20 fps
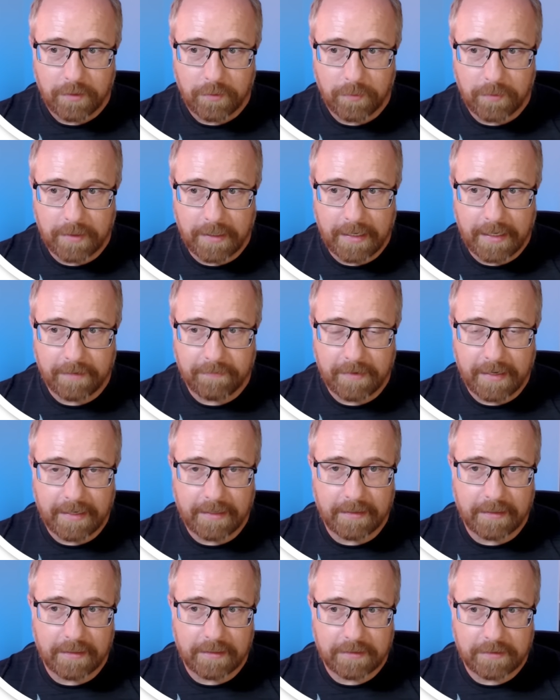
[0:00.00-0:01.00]
We have
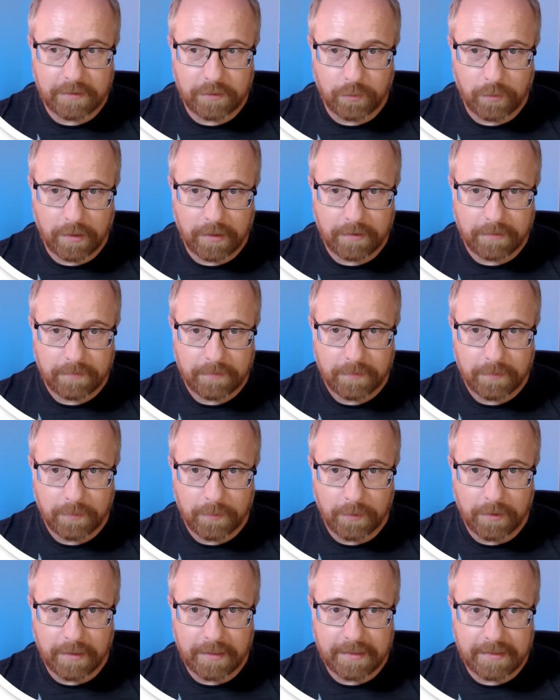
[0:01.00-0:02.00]
analytics as well,
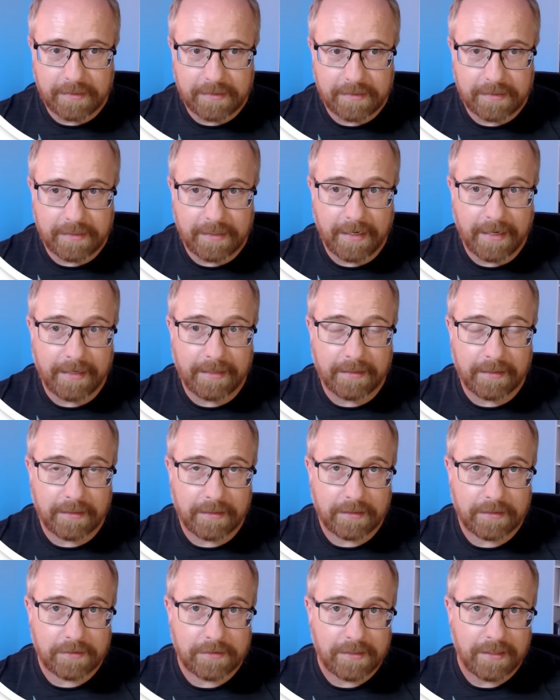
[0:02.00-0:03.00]
where you can see
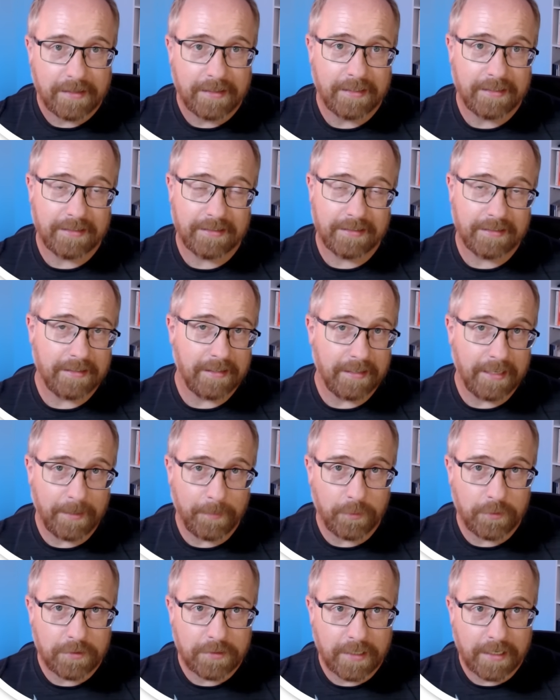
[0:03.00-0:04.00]
analytics. This is just a
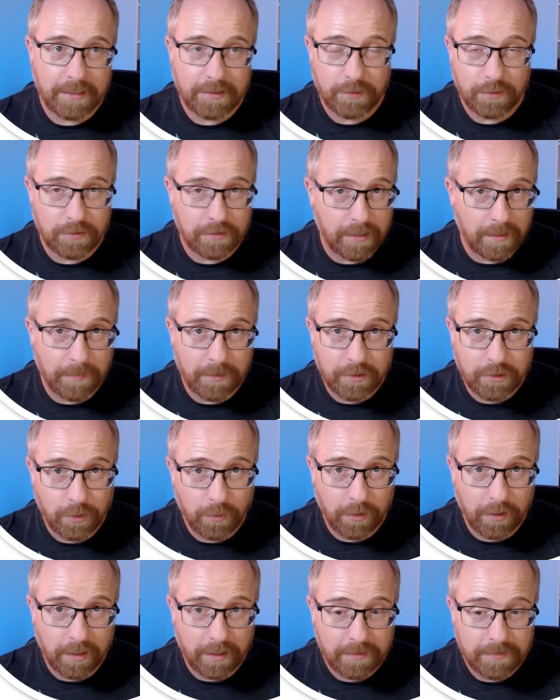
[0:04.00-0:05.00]
demo site, so there's not much
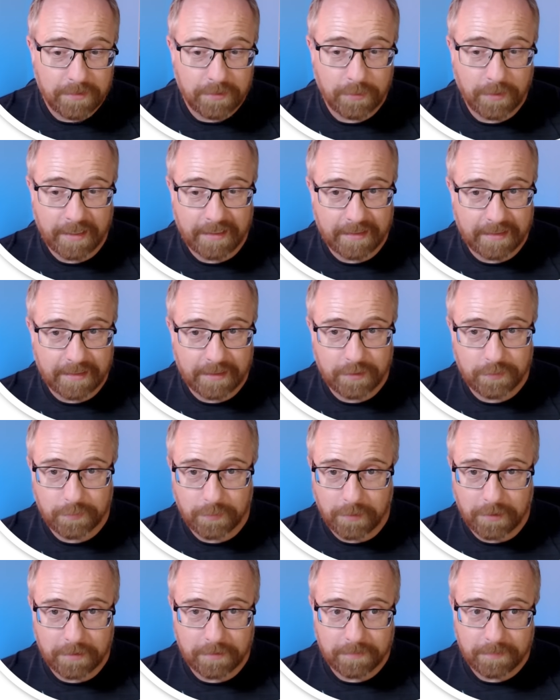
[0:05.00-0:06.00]
going on. So analytics
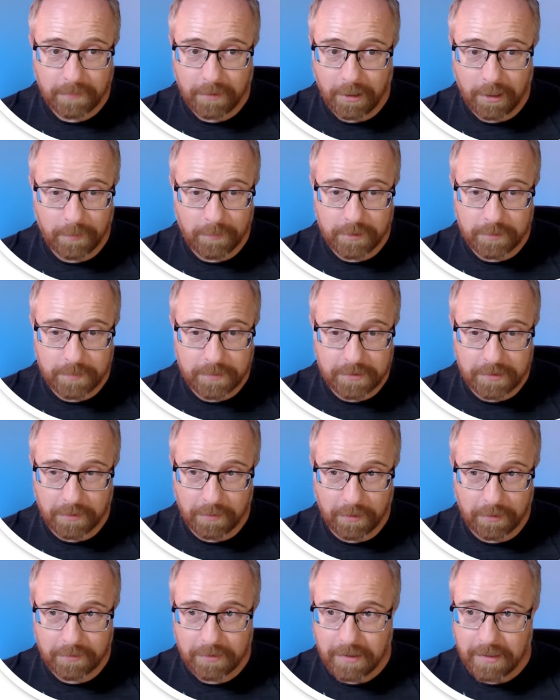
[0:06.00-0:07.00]
will always be
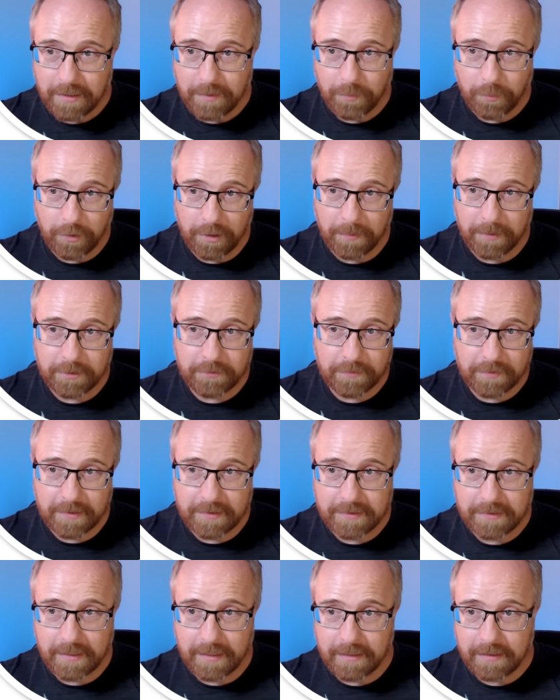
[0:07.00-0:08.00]
zero pretty much for
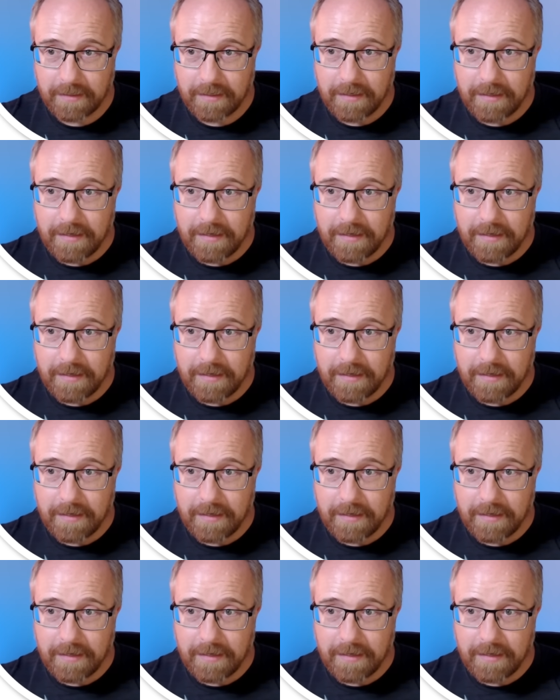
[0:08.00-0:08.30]
this site.